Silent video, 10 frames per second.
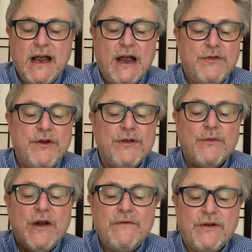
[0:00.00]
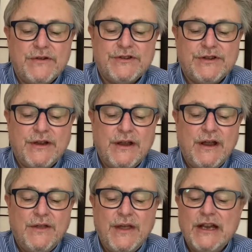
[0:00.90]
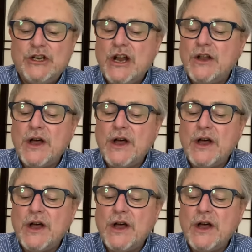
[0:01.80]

and through the rivers, they shall